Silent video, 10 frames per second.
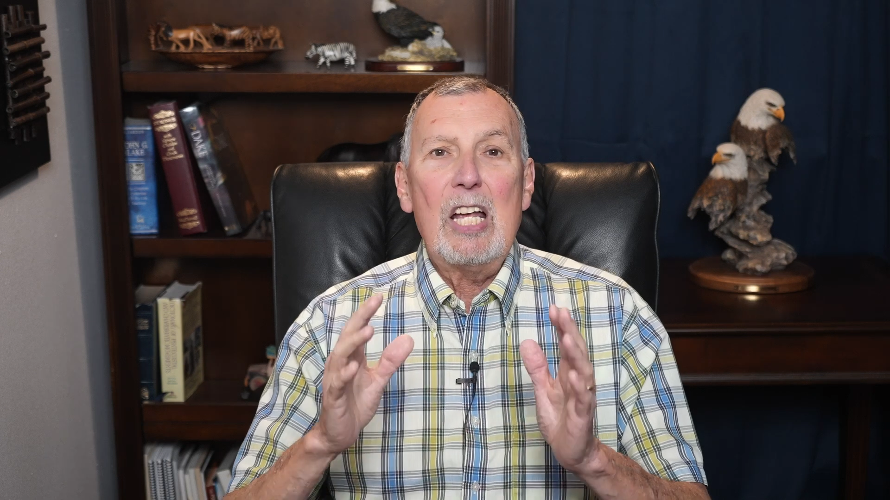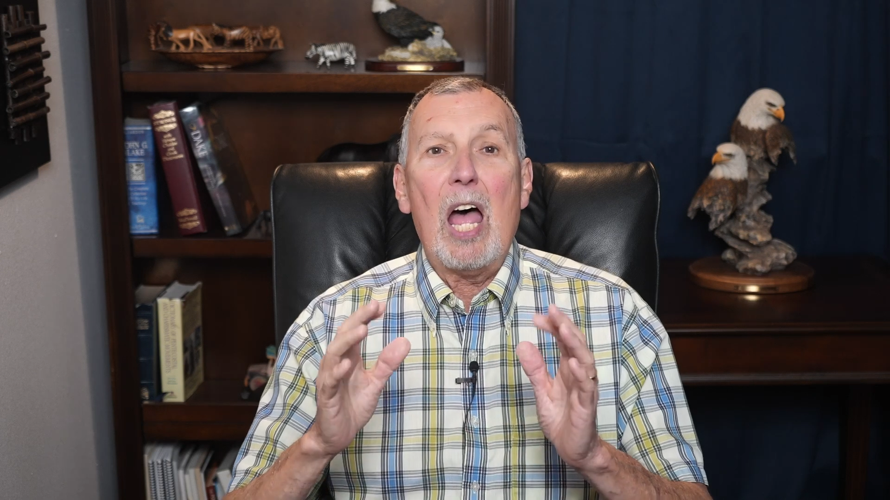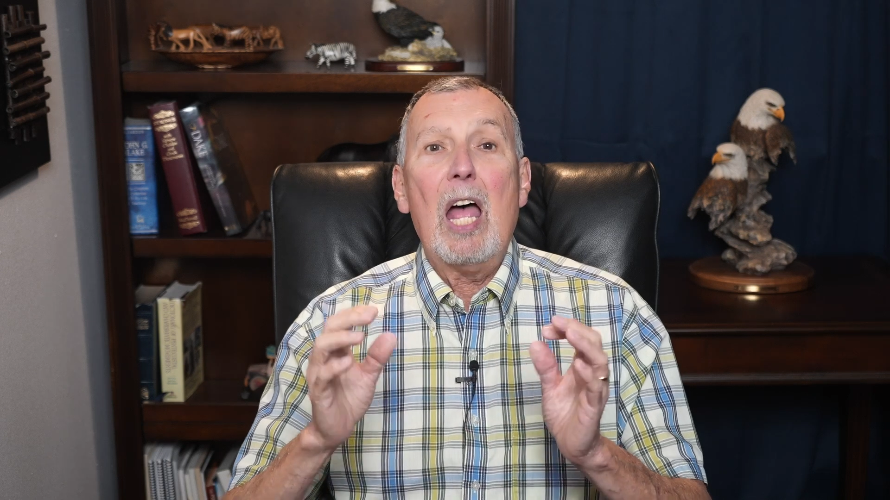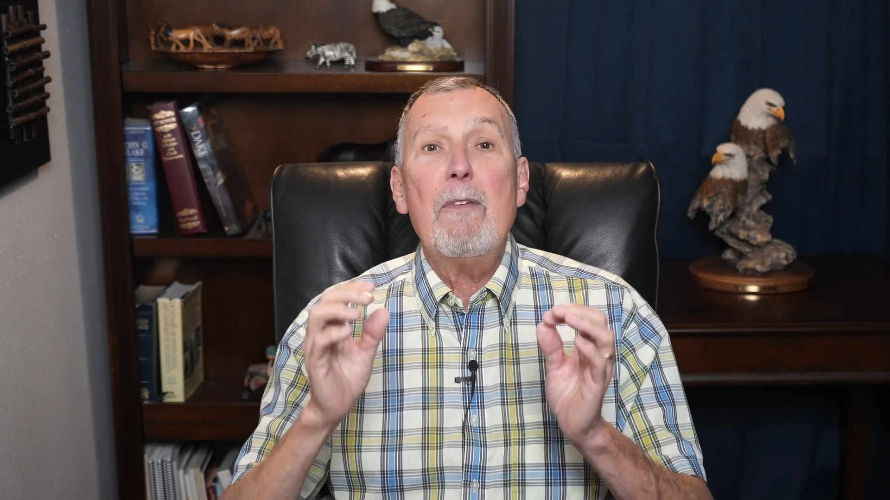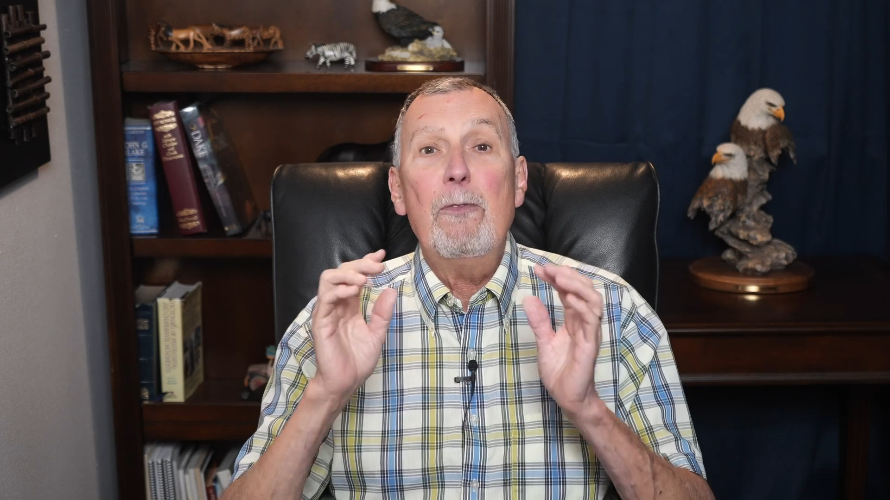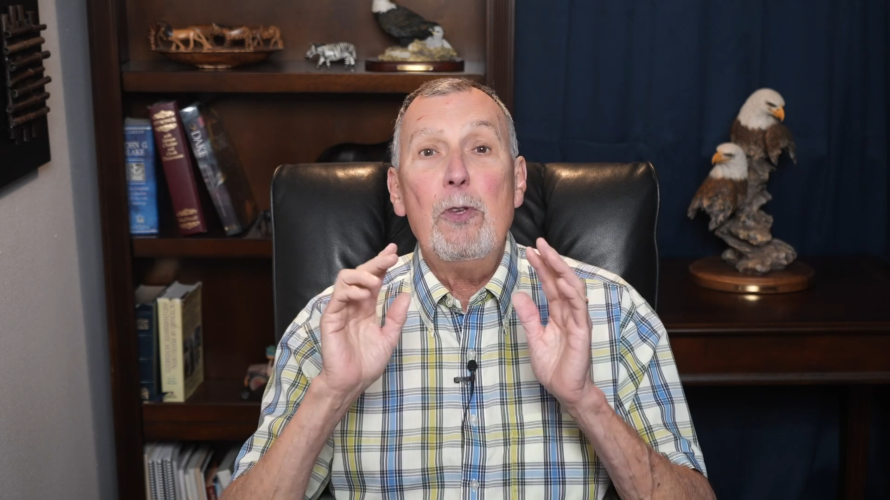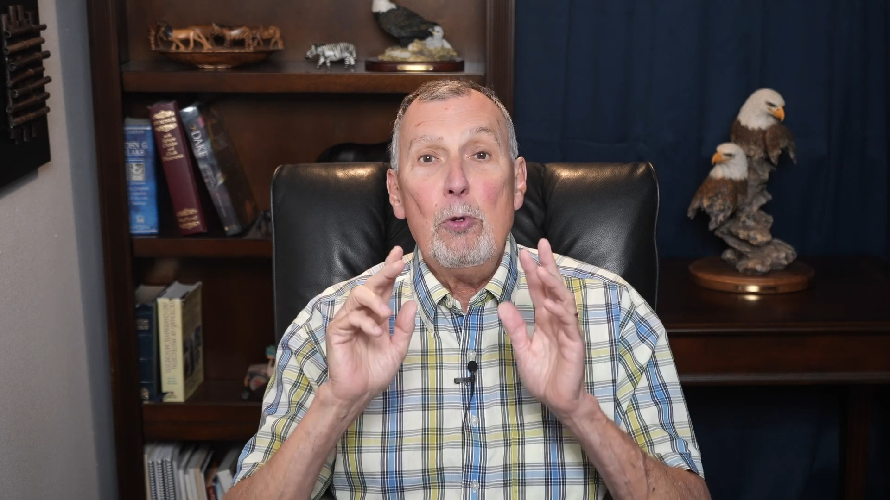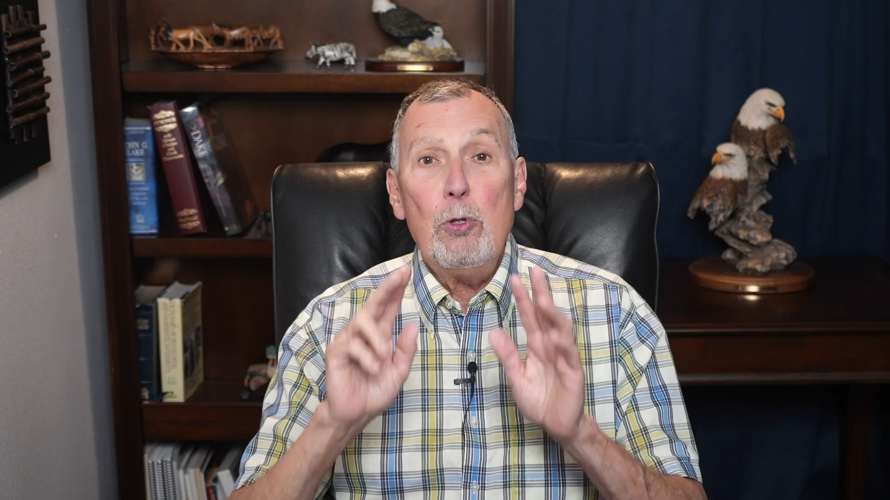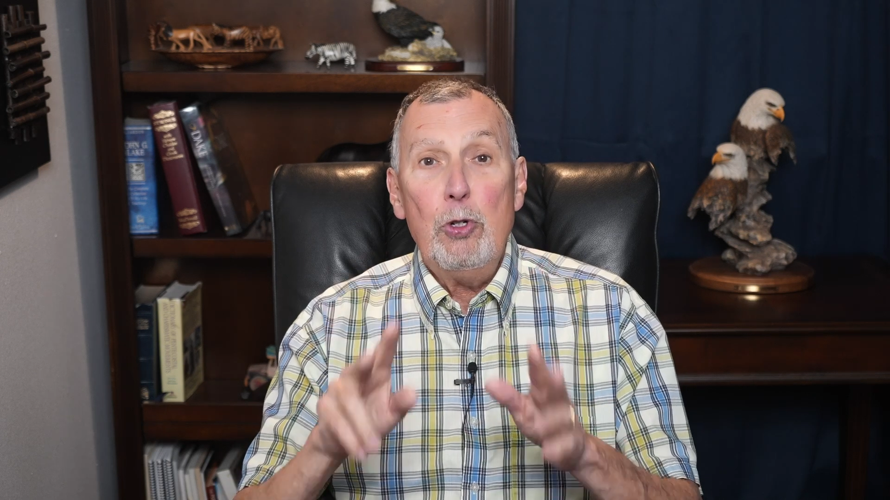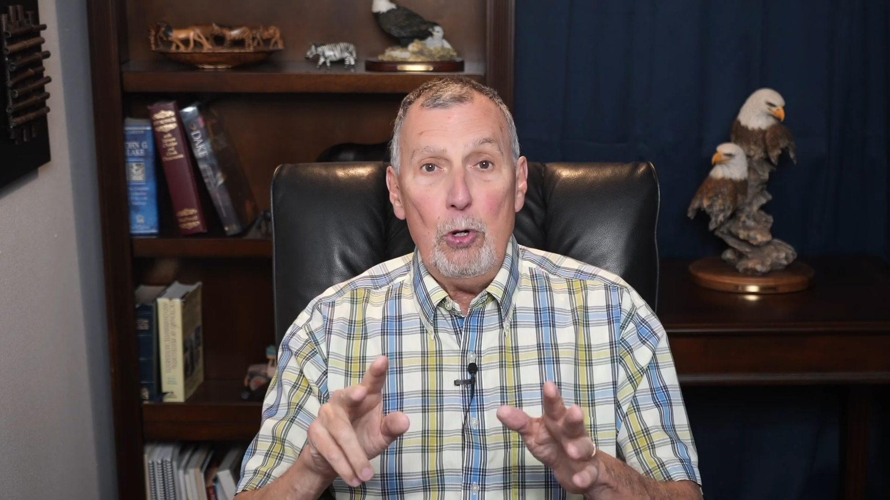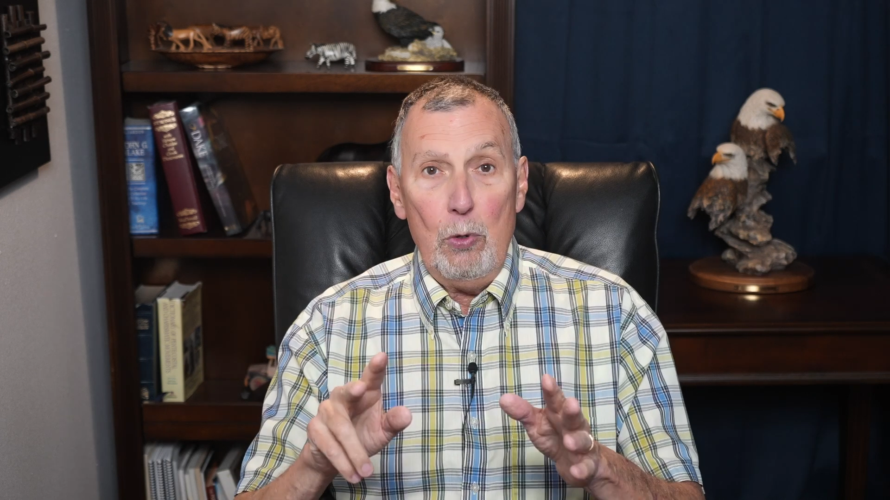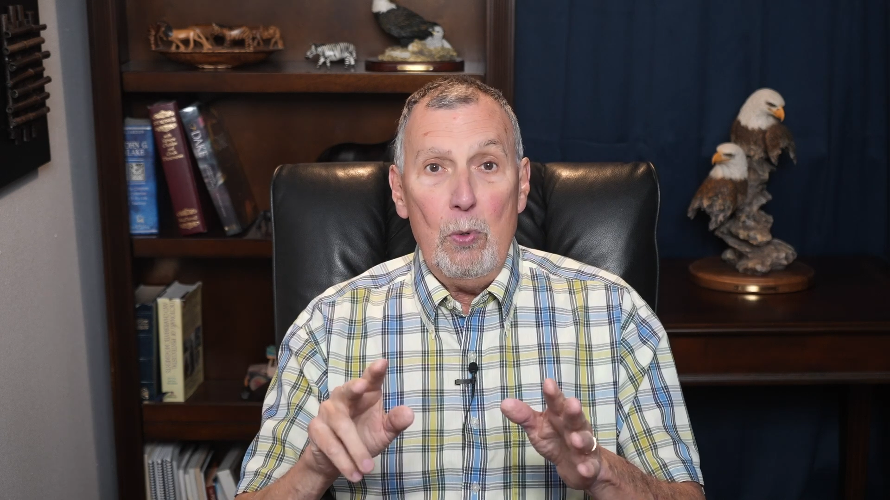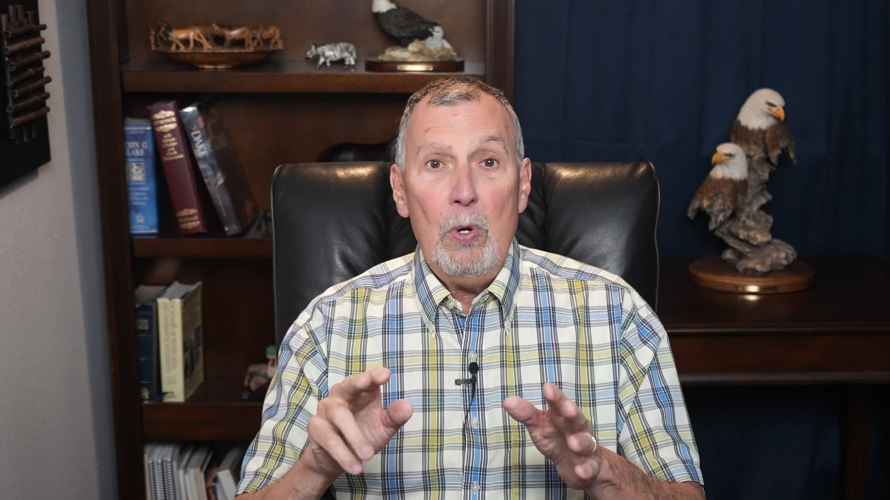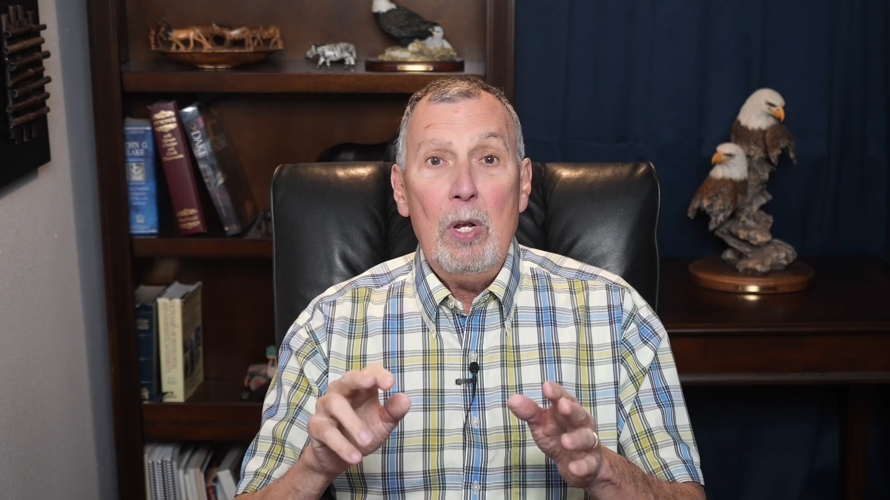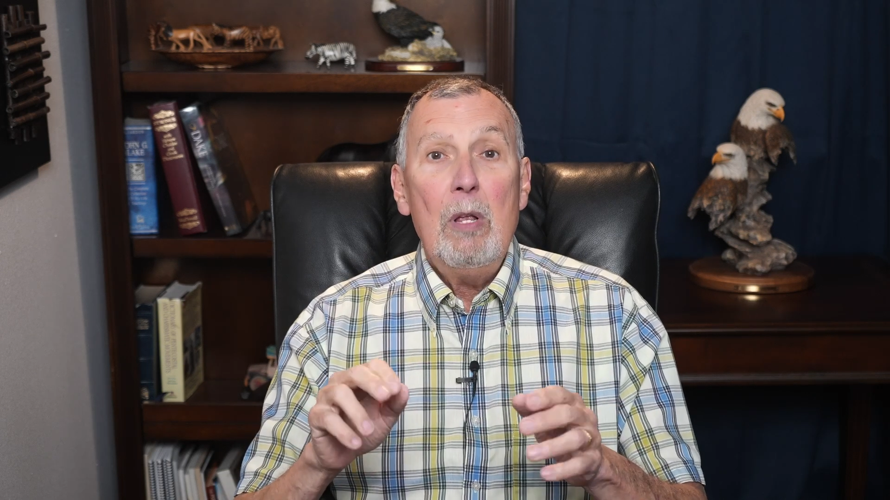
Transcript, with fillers: God views you